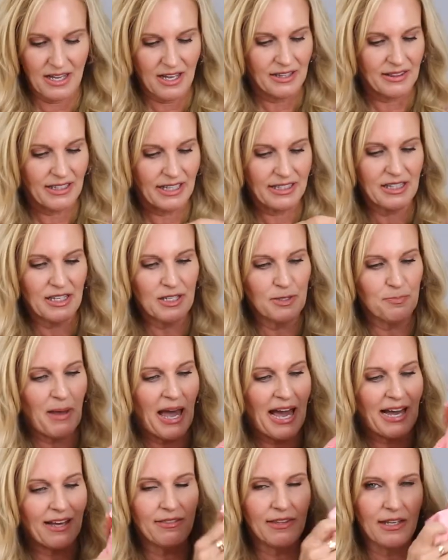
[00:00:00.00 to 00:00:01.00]
Like these
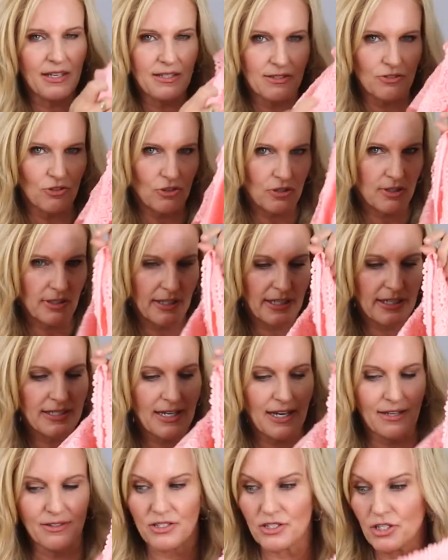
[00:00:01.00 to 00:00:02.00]
back things just lay
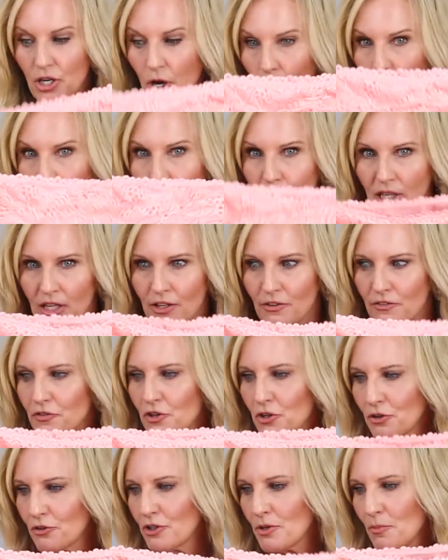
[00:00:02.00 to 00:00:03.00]
down. So if
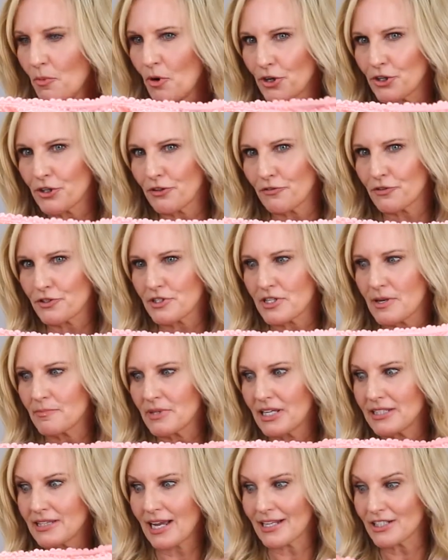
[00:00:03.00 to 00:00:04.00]
you're in the market for something
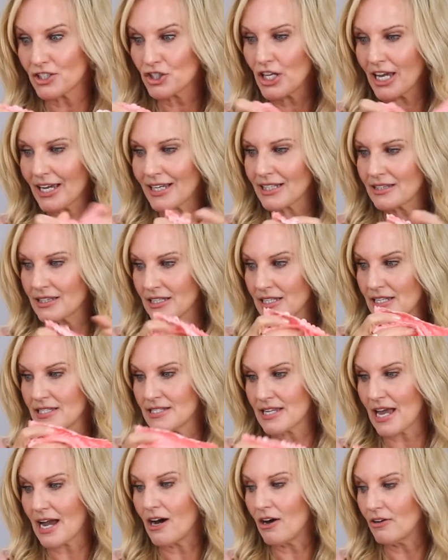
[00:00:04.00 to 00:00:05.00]
like that, check these
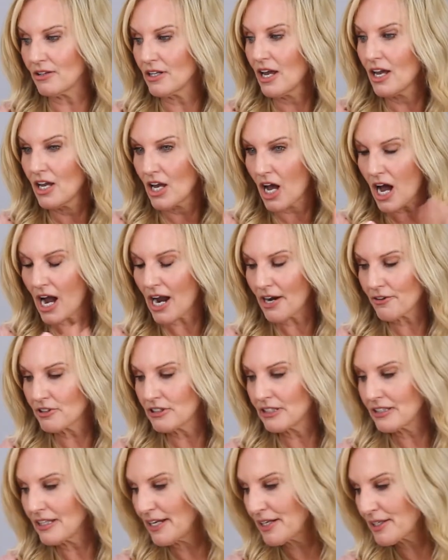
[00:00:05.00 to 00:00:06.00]
out. I
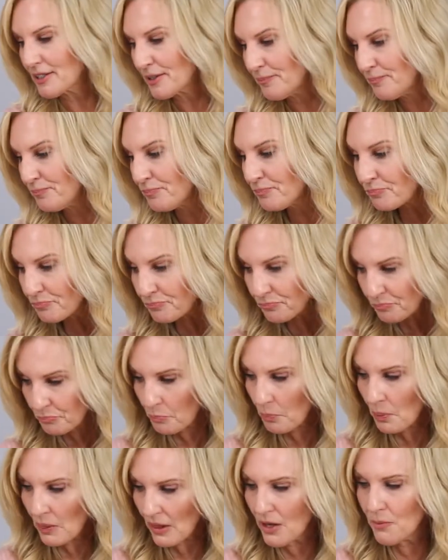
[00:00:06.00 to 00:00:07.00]
really like them.
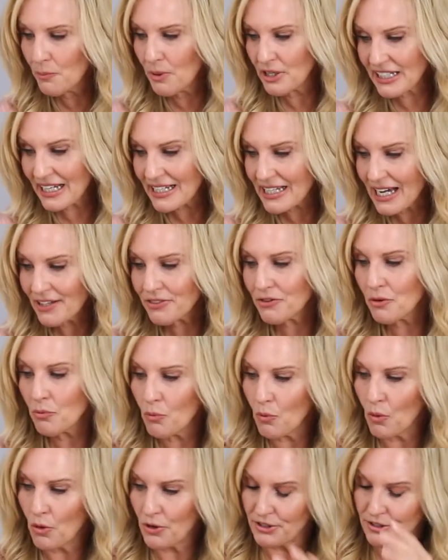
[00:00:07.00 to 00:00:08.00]
And when I got the
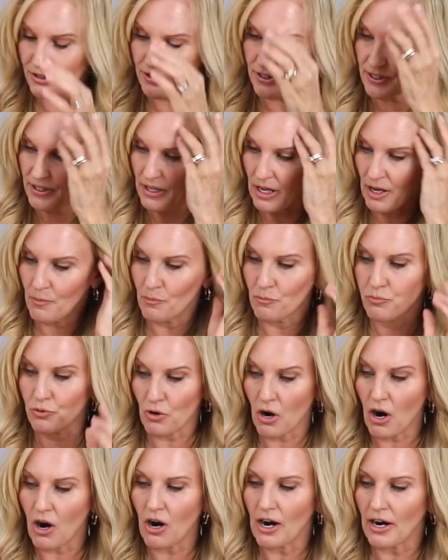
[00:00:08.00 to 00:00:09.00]
Warner
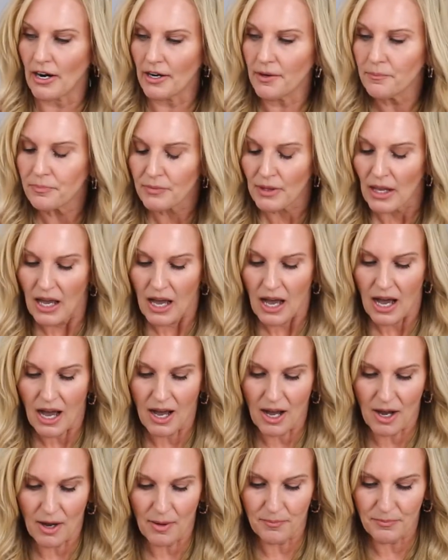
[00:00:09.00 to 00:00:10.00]
bra,
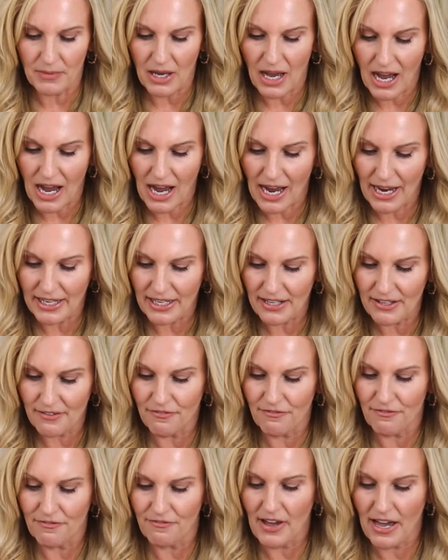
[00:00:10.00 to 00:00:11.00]
I
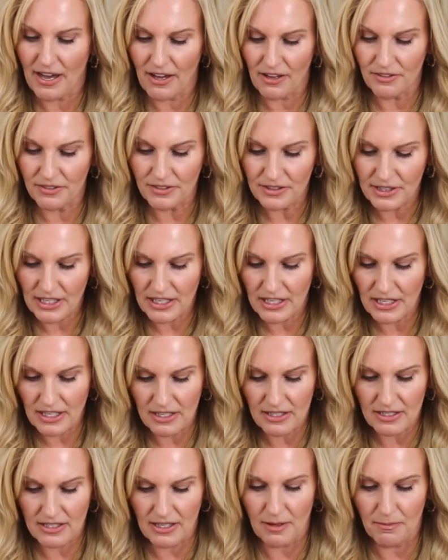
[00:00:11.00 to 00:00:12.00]
found
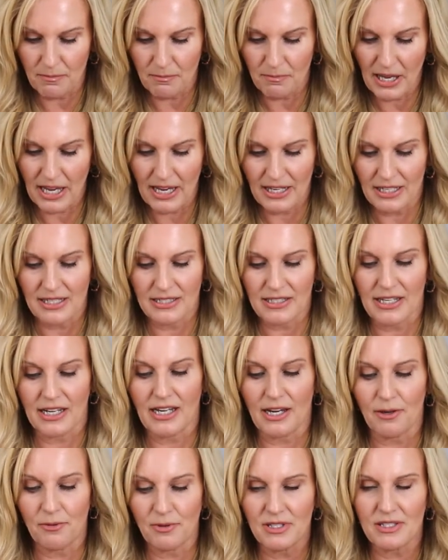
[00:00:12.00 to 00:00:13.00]
these in Panties. Like
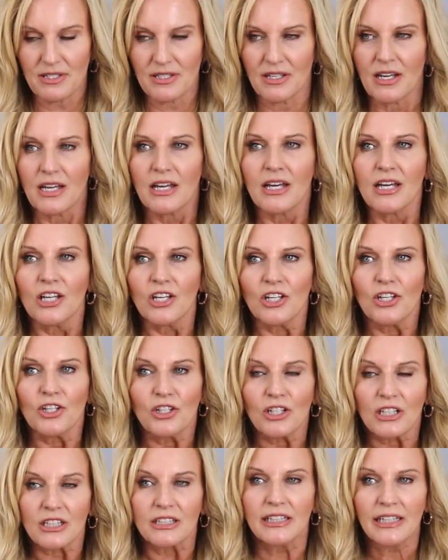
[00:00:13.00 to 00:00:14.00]
I was
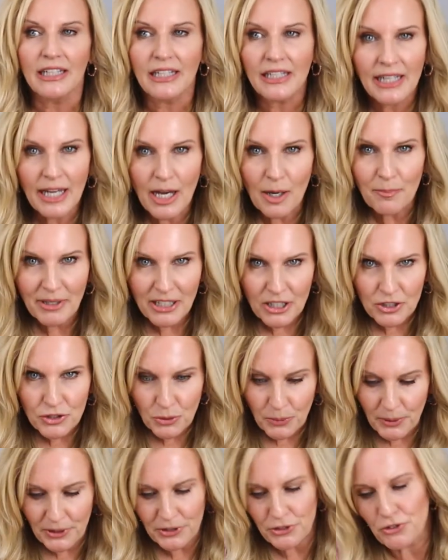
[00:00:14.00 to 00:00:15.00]
cleaning out my
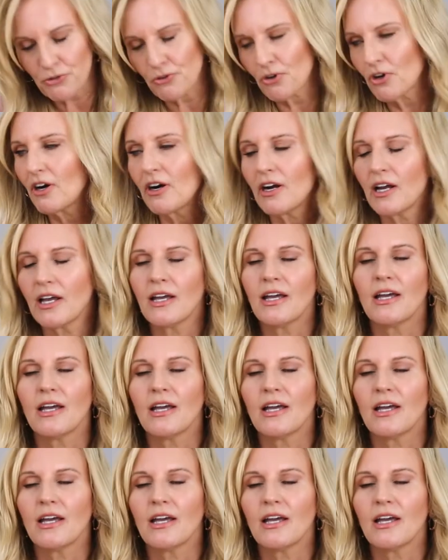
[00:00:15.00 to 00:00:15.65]
underwear drawer.